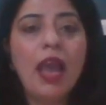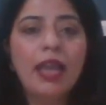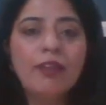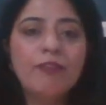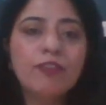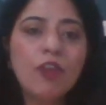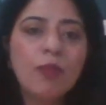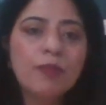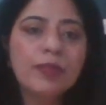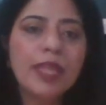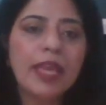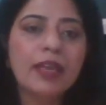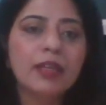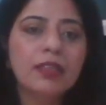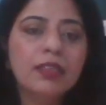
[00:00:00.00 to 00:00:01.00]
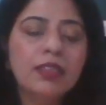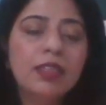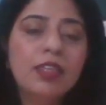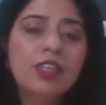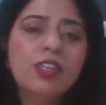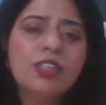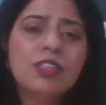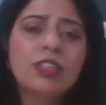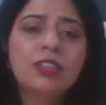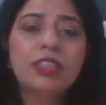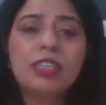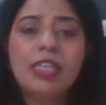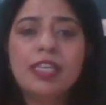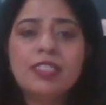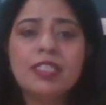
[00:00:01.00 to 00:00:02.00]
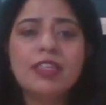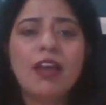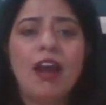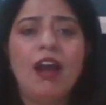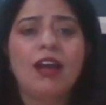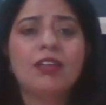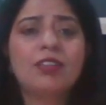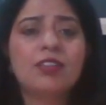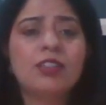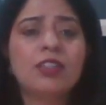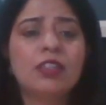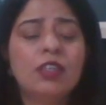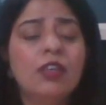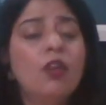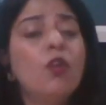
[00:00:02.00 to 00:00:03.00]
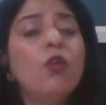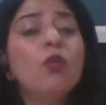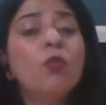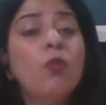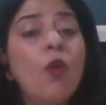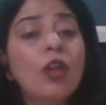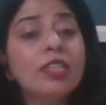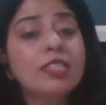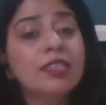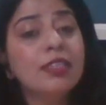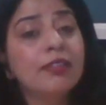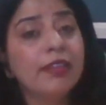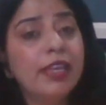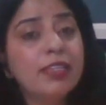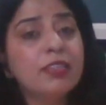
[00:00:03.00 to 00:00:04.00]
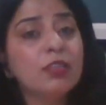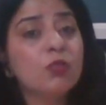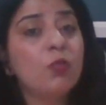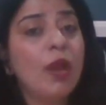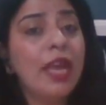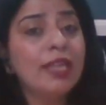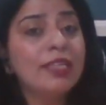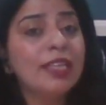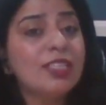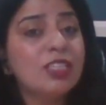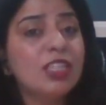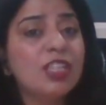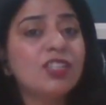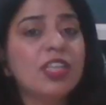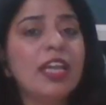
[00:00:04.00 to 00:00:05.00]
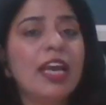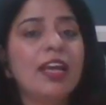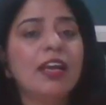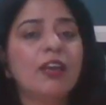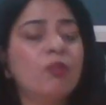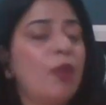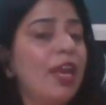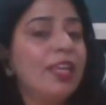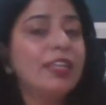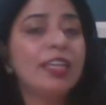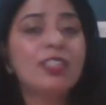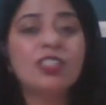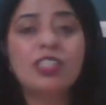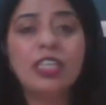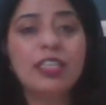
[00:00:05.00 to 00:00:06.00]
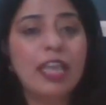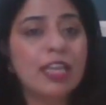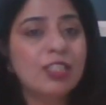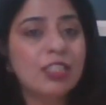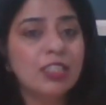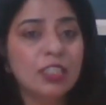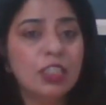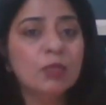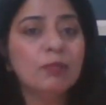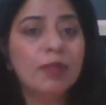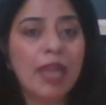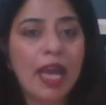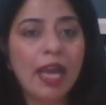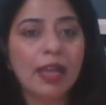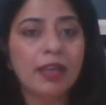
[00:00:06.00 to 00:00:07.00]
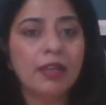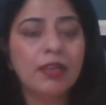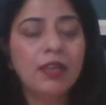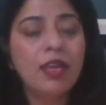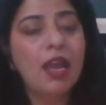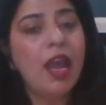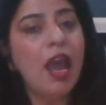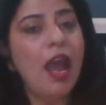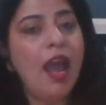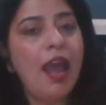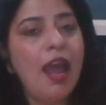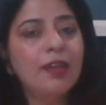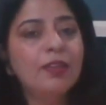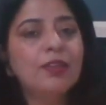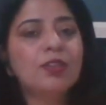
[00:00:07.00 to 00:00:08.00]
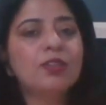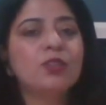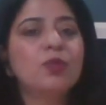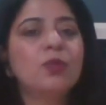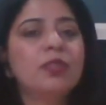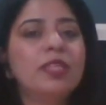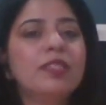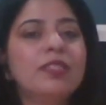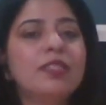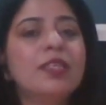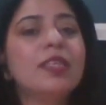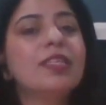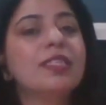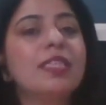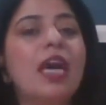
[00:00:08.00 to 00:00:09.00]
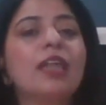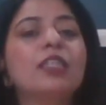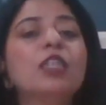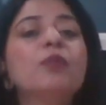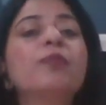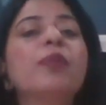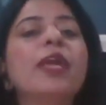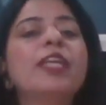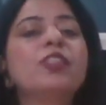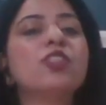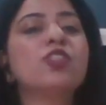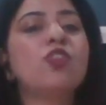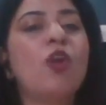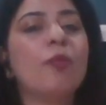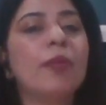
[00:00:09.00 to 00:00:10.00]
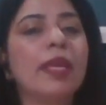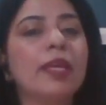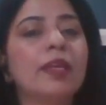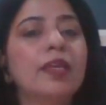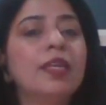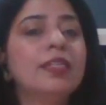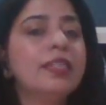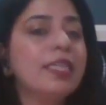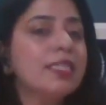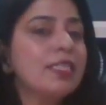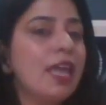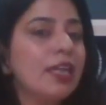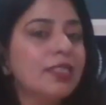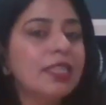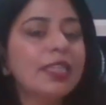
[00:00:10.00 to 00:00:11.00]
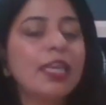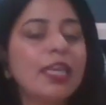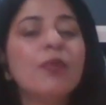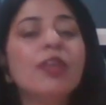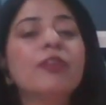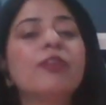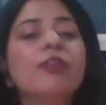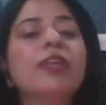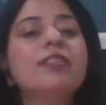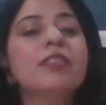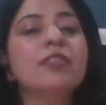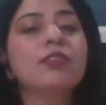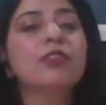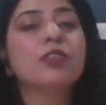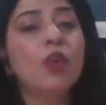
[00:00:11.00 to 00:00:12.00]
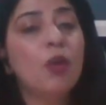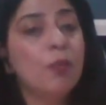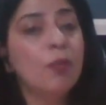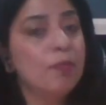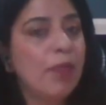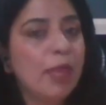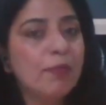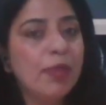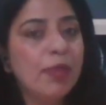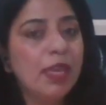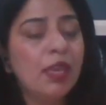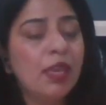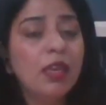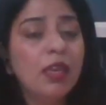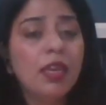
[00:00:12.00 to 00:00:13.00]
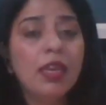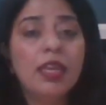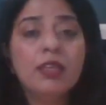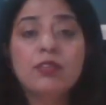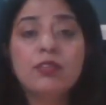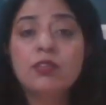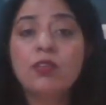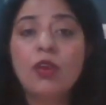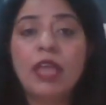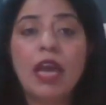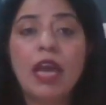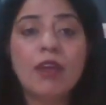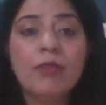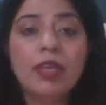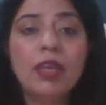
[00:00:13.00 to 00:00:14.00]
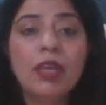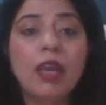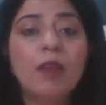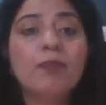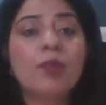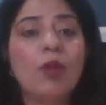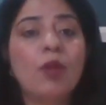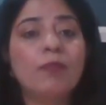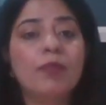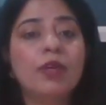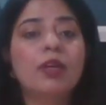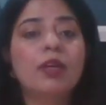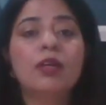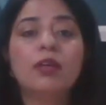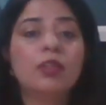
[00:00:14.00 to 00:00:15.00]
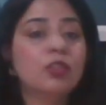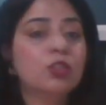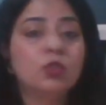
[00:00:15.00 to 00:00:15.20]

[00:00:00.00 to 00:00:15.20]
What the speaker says: And from there, the teacher asked, "What's the reason why his teeth has turned black?" And the students started brainstorming. They started giving reasons. Maybe he is not having a proper